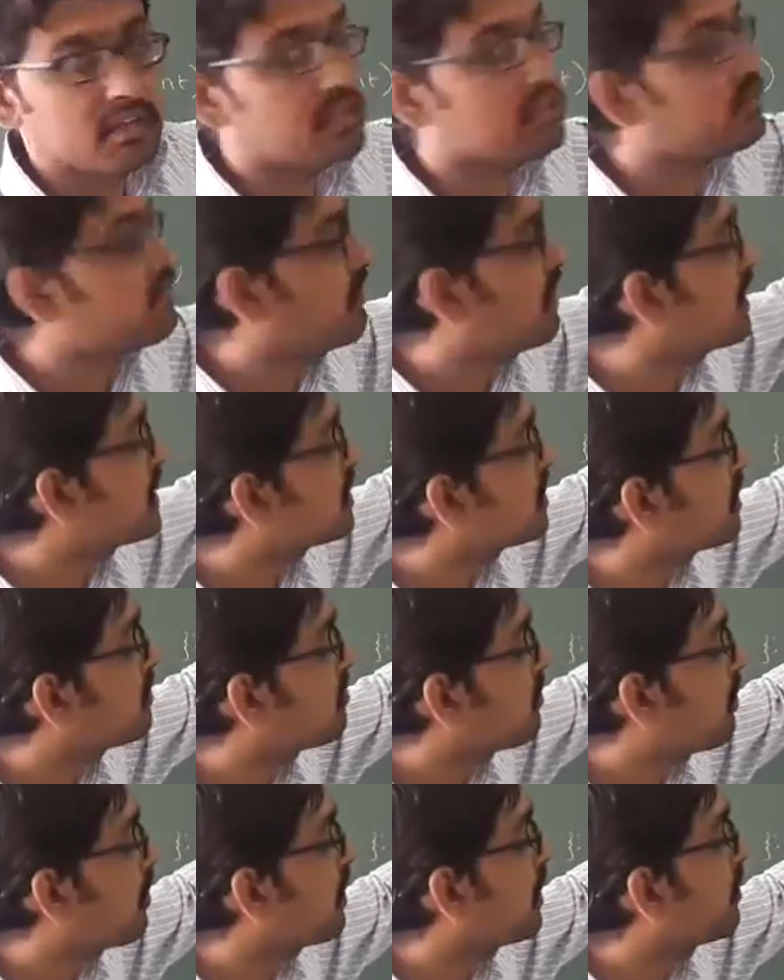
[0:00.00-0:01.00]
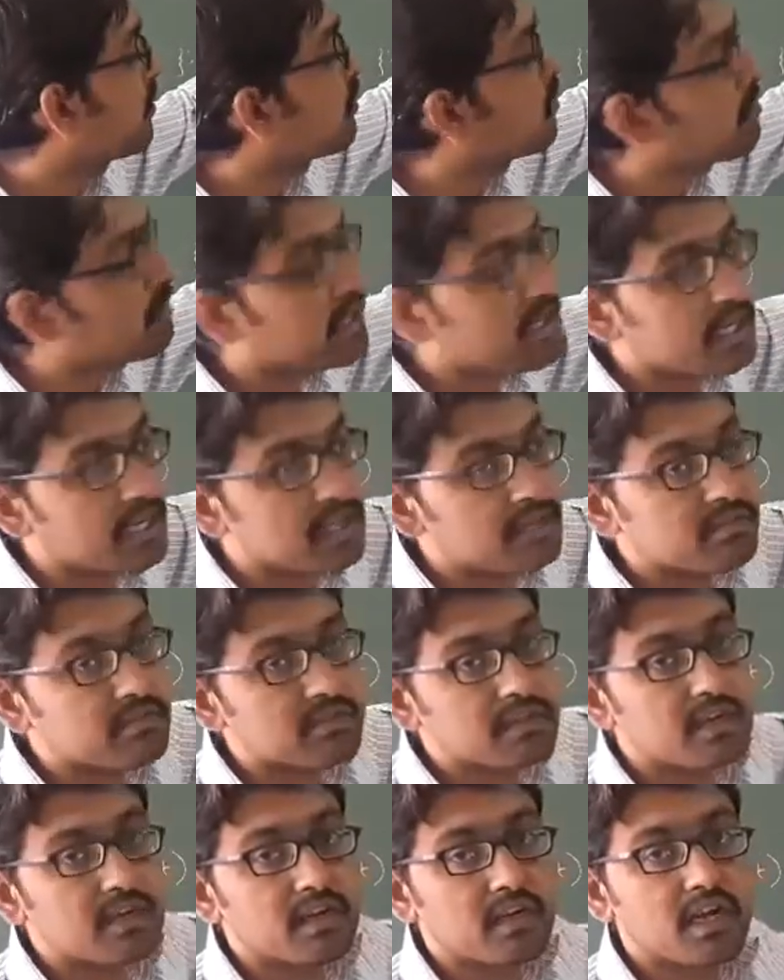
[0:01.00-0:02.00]
This function body will be
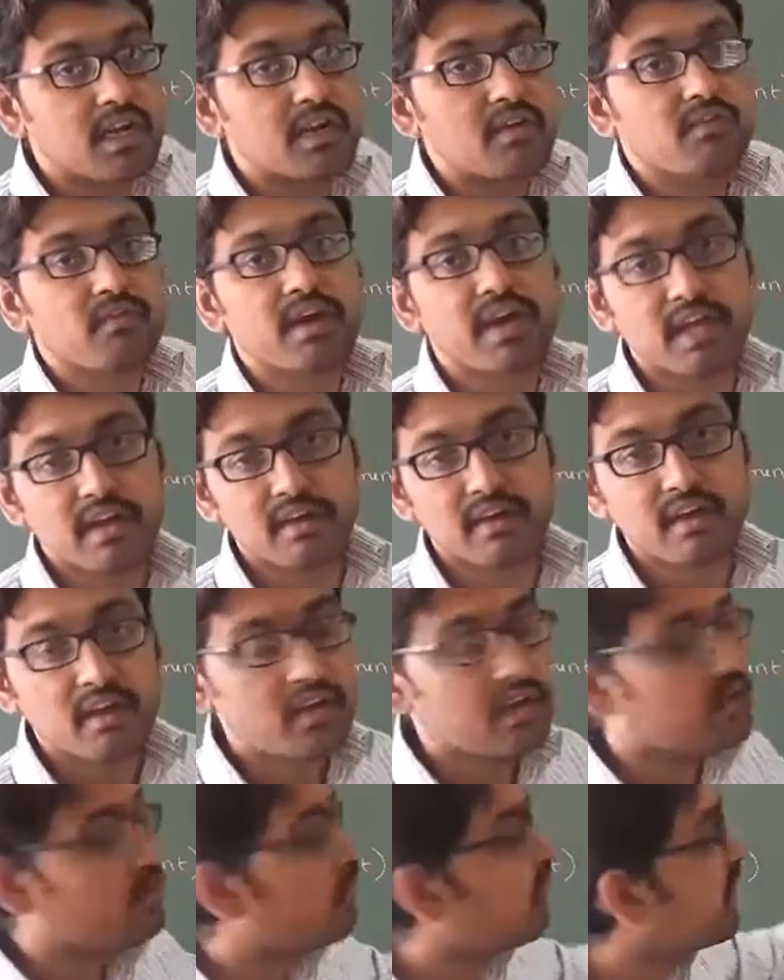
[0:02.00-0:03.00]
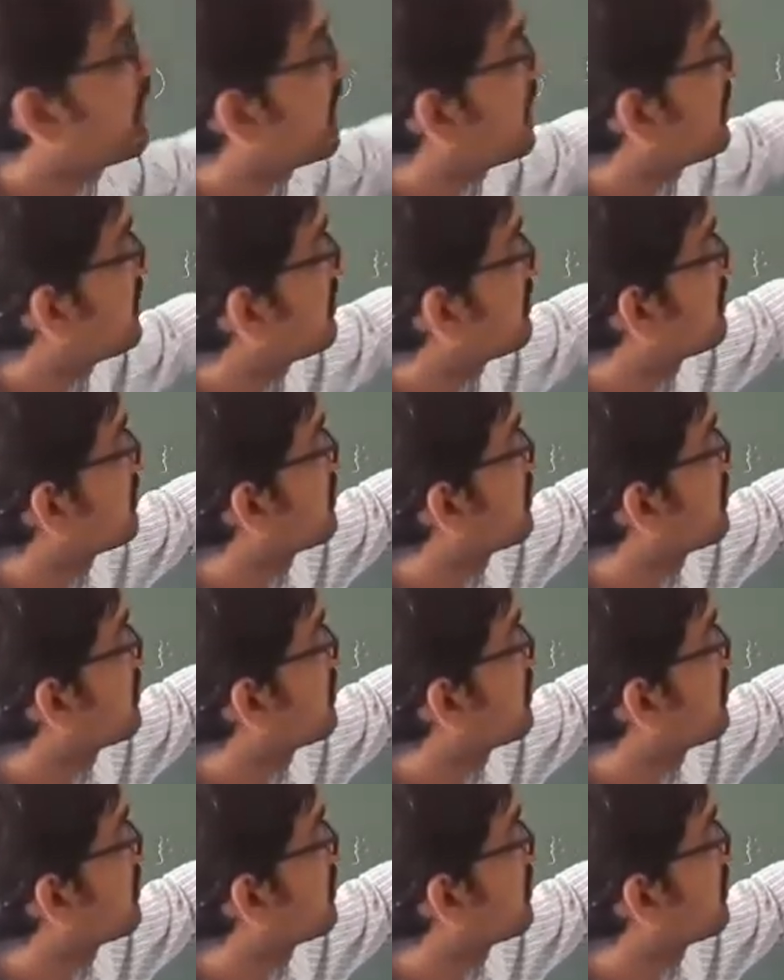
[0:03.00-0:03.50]
inserted where this